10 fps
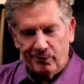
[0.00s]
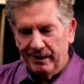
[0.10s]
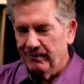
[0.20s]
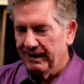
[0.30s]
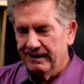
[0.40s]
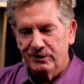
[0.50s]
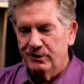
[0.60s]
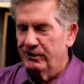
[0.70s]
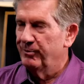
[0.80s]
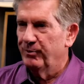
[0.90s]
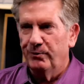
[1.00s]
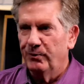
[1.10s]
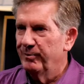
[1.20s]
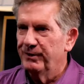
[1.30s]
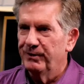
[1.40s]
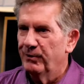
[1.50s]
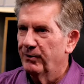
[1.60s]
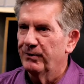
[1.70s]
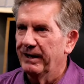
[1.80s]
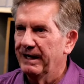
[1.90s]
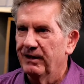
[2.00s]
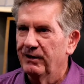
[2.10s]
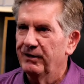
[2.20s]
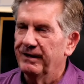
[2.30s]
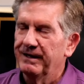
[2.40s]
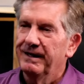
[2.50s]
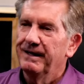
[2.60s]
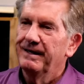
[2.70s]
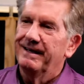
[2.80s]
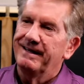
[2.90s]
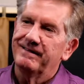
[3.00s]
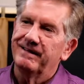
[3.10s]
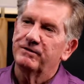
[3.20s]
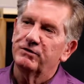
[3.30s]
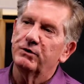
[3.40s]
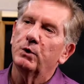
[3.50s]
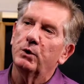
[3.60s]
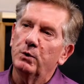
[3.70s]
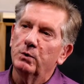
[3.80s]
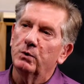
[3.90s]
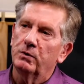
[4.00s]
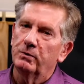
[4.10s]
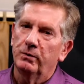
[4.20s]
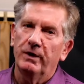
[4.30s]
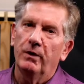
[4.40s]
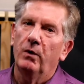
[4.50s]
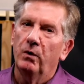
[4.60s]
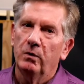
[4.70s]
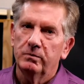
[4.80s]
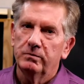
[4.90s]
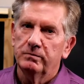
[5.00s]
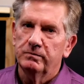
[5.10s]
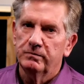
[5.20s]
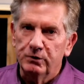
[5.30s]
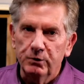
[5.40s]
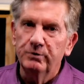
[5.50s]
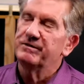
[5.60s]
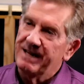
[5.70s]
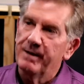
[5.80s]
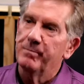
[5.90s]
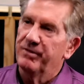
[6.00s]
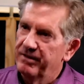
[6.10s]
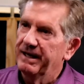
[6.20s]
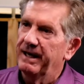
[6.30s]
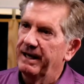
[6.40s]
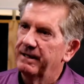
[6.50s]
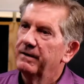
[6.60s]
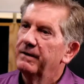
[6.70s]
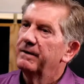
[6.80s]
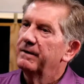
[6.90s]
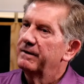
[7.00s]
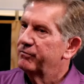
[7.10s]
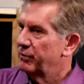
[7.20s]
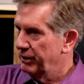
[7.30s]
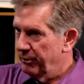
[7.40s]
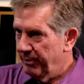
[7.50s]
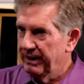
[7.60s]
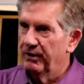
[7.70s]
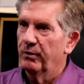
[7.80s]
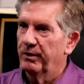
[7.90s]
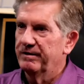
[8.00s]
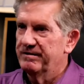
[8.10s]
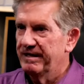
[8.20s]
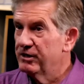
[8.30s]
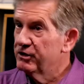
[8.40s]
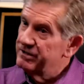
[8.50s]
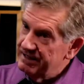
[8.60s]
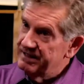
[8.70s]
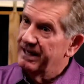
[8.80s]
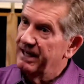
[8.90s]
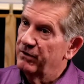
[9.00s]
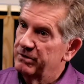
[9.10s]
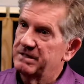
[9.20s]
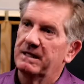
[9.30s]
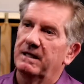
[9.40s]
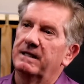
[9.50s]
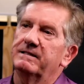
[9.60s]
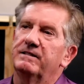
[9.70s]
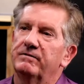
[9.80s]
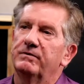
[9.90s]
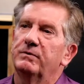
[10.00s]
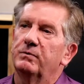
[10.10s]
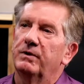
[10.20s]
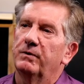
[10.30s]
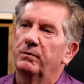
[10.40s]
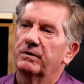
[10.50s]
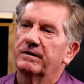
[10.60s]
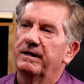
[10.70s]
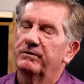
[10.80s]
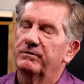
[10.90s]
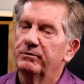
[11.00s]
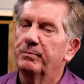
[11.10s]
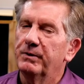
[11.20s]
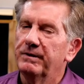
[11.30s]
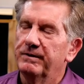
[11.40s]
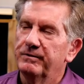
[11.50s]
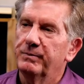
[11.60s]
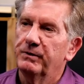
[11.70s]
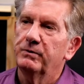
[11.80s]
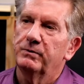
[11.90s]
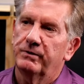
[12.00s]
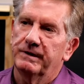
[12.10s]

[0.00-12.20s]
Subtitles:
relationship with a woman in Northern England, and it's so cool. We all do the same thing for independent organizations and together as a collective and work together. So it's a pretty cool thing.